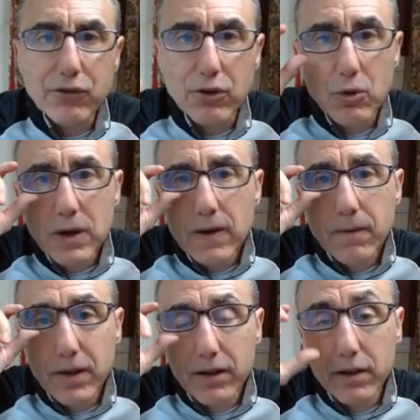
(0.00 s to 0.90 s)
so
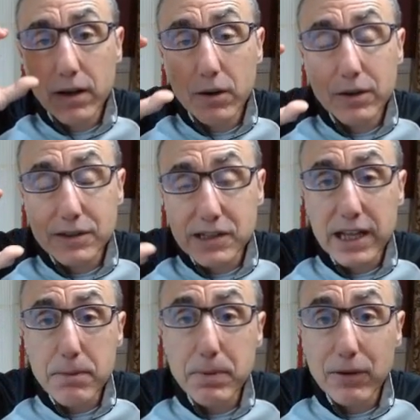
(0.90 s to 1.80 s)

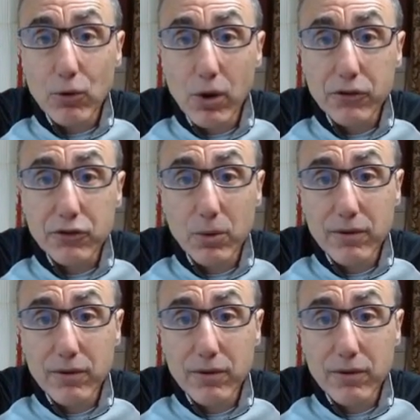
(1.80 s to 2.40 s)
sleep is also